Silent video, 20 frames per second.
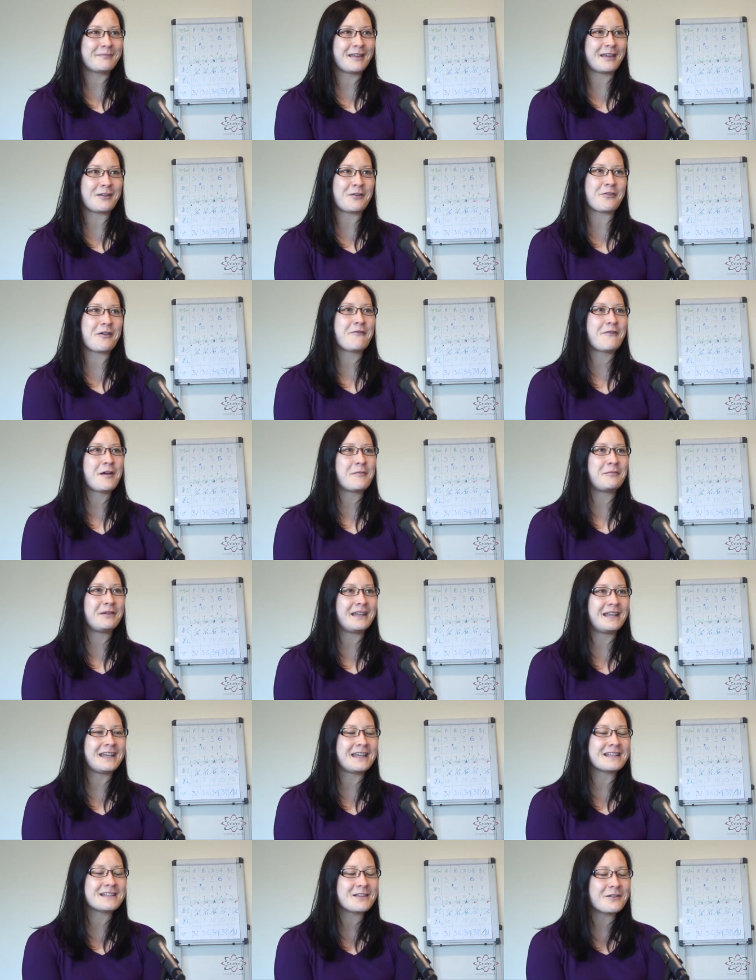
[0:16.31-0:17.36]
I know that
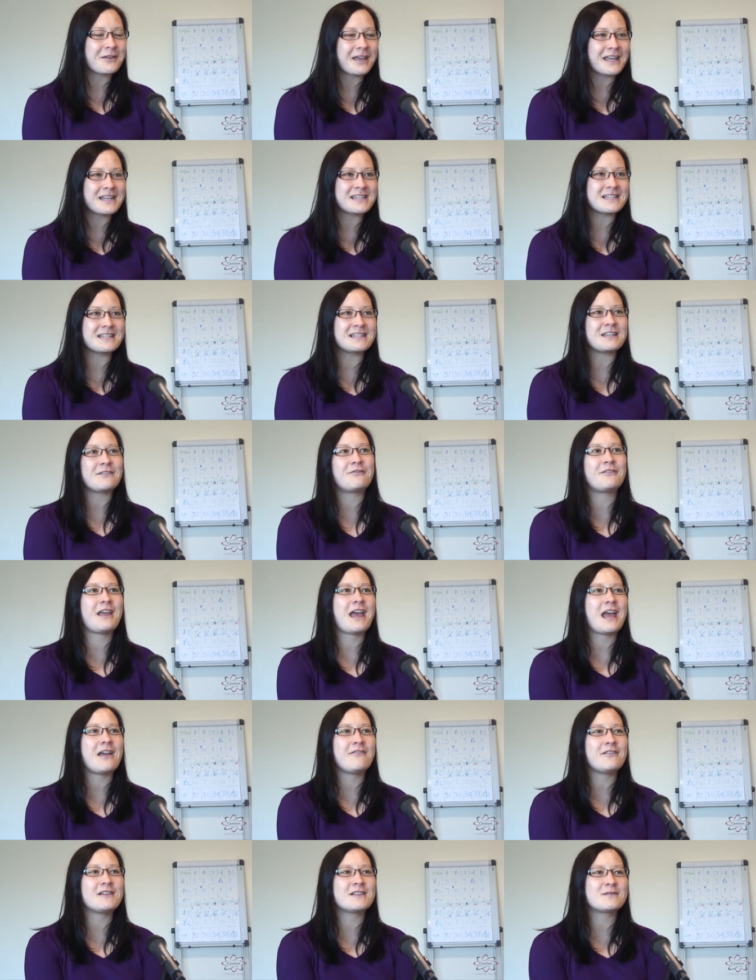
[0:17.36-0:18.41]
family is located in different
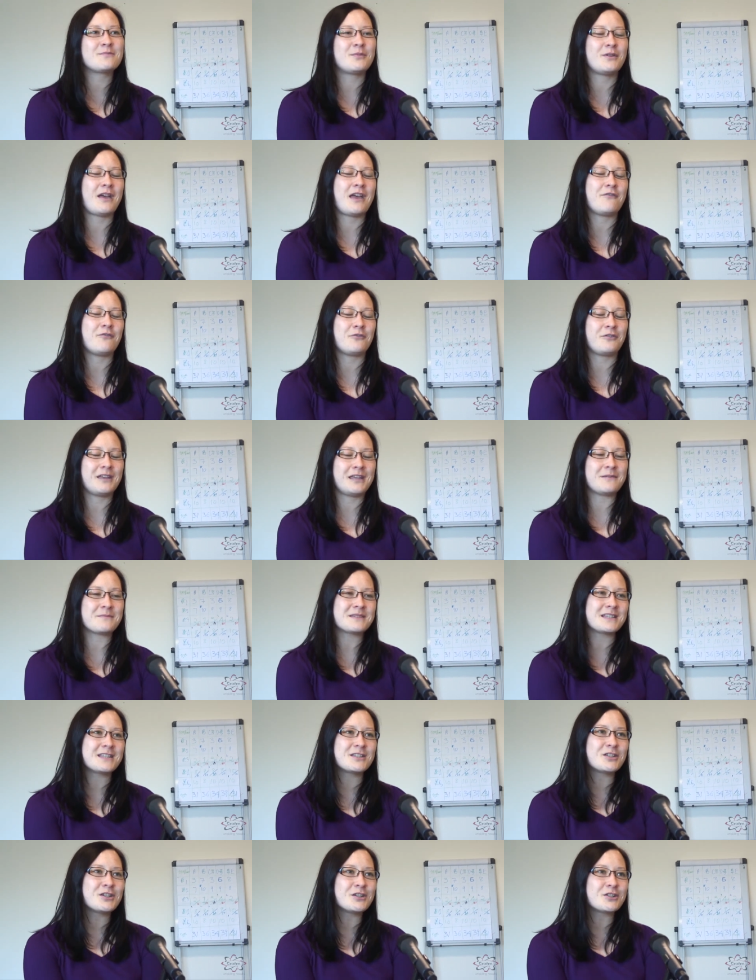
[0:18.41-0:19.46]
areas, but everyone
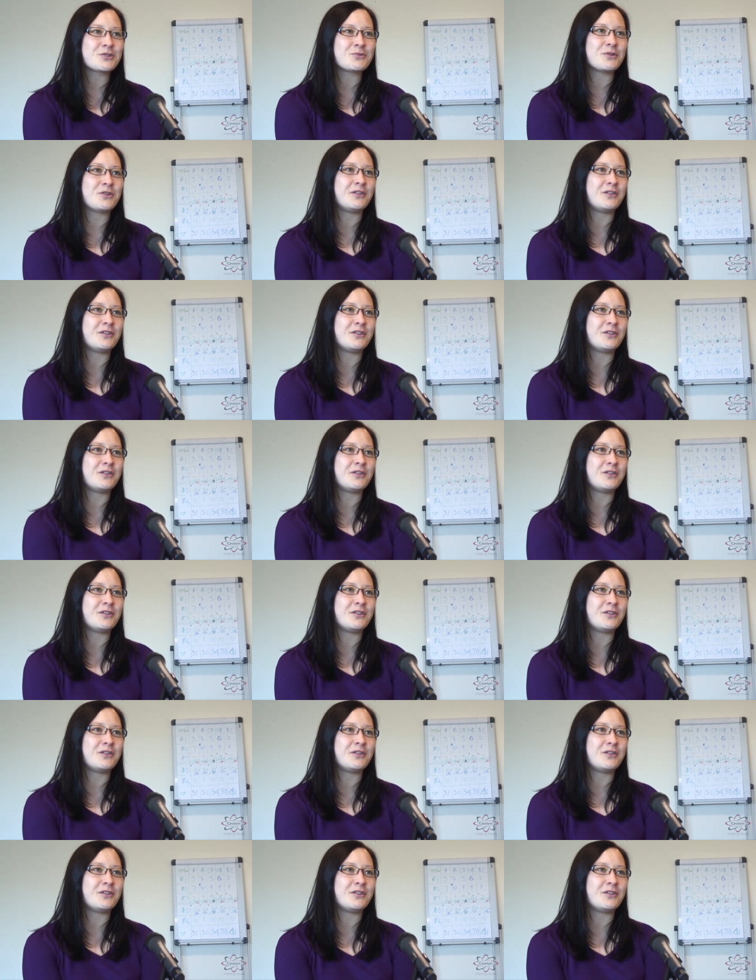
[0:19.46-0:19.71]
keeps in touch.